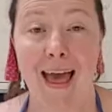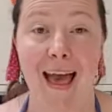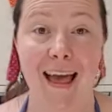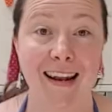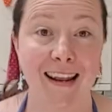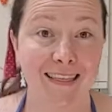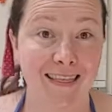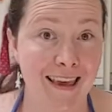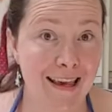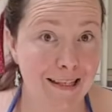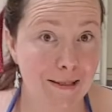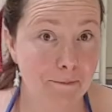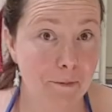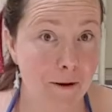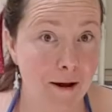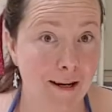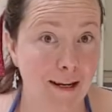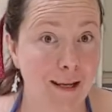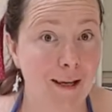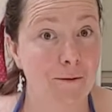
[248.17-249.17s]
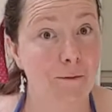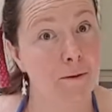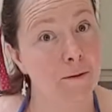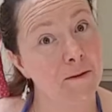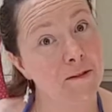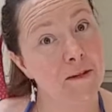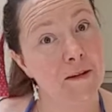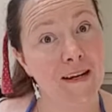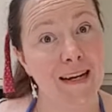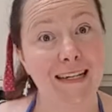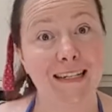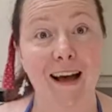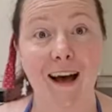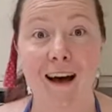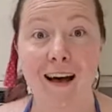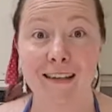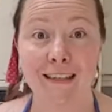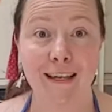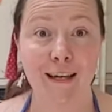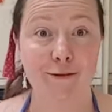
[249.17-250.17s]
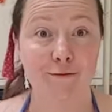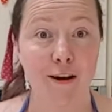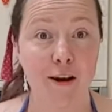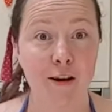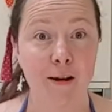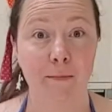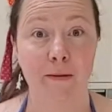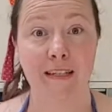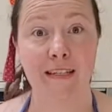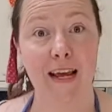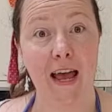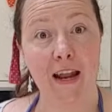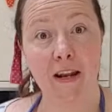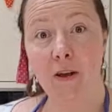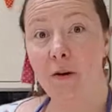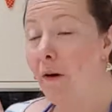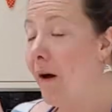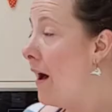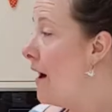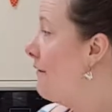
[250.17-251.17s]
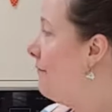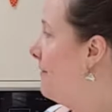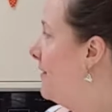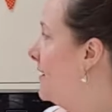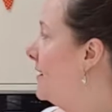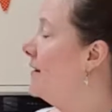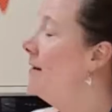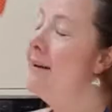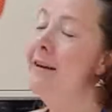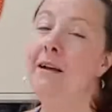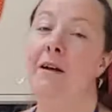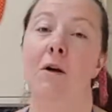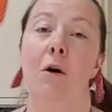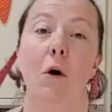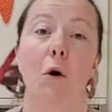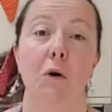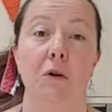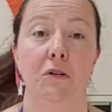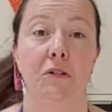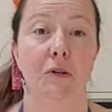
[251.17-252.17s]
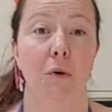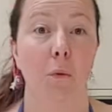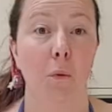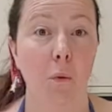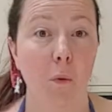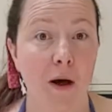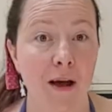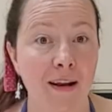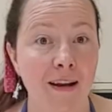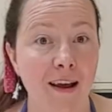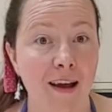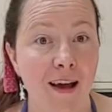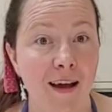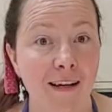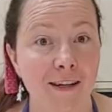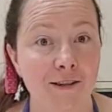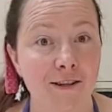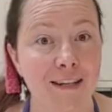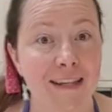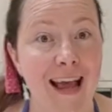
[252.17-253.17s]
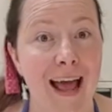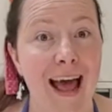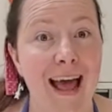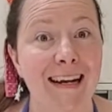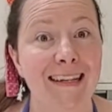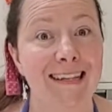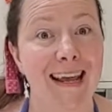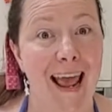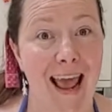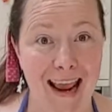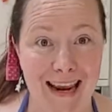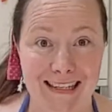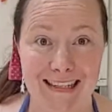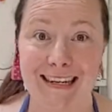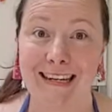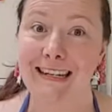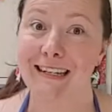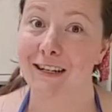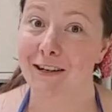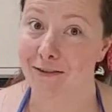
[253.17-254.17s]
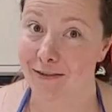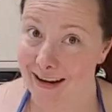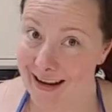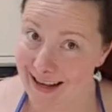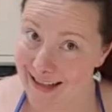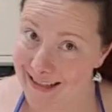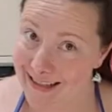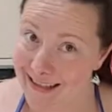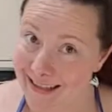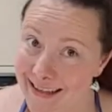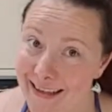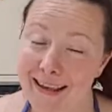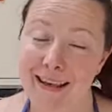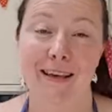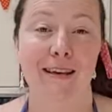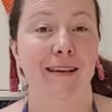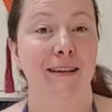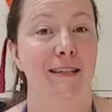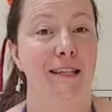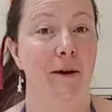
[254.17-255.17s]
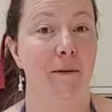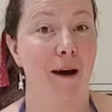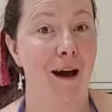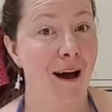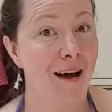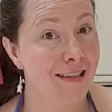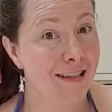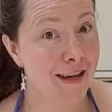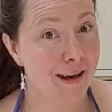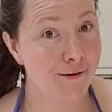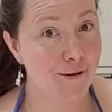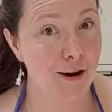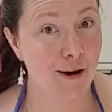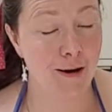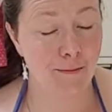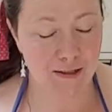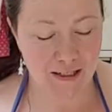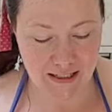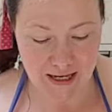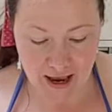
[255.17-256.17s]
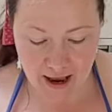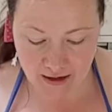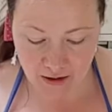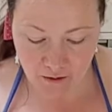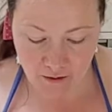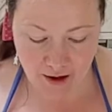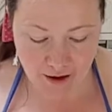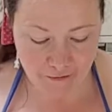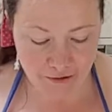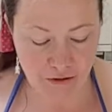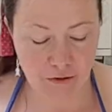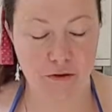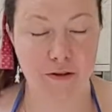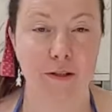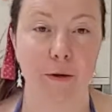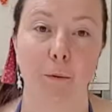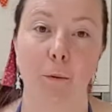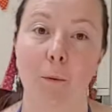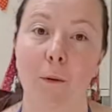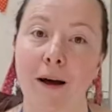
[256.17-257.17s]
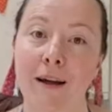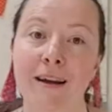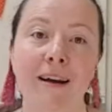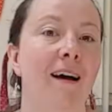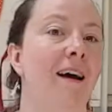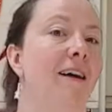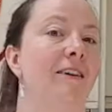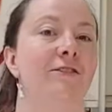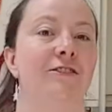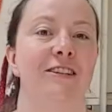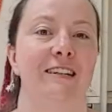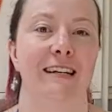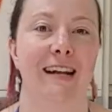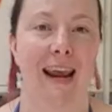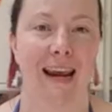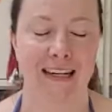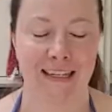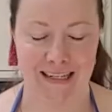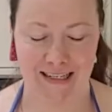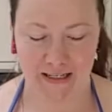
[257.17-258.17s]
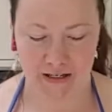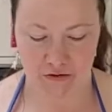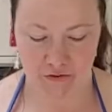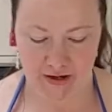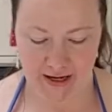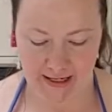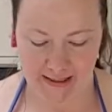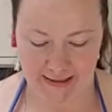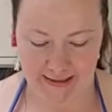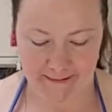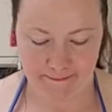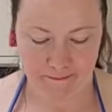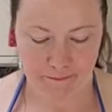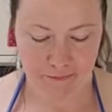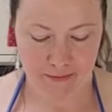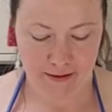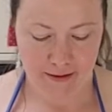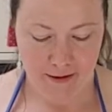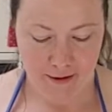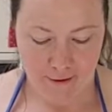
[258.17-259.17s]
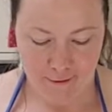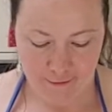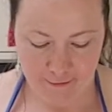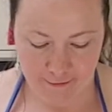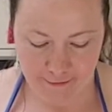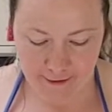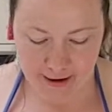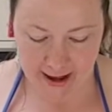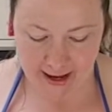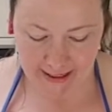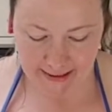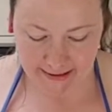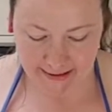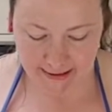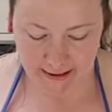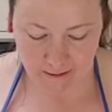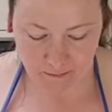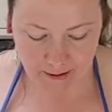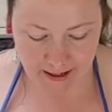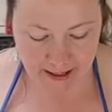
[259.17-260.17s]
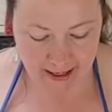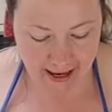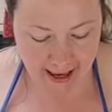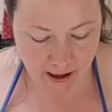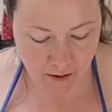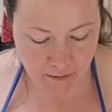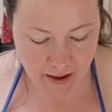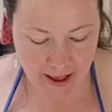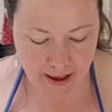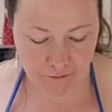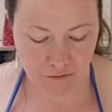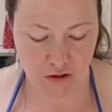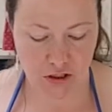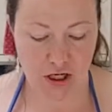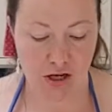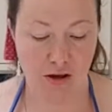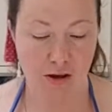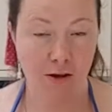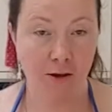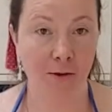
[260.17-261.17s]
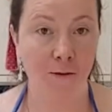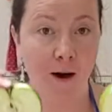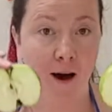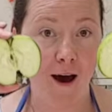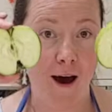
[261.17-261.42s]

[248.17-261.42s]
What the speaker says: And at this point, you also need to ask a grown-up to turn your oven onto 180 degrees. So ask a grown-up to turn your oven onto 180 degrees. Right, so we now have 2